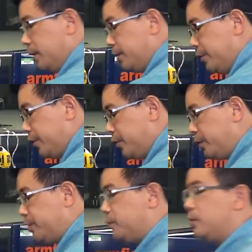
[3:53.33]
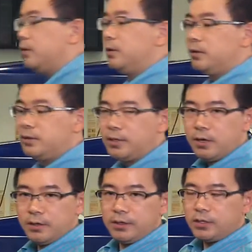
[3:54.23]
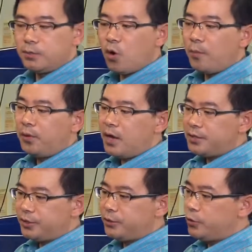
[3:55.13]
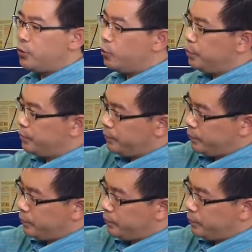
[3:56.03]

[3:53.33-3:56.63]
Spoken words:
Use the small plastic tube